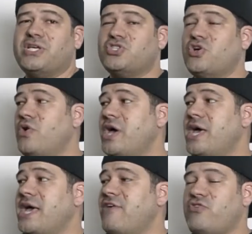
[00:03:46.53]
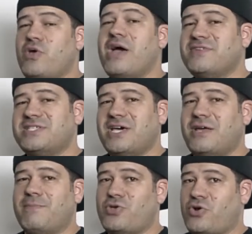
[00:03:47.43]
So if you have a
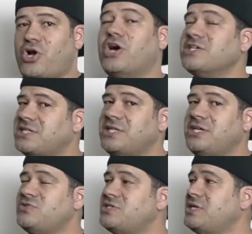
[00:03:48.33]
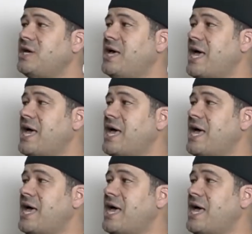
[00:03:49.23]
setup you're constantly using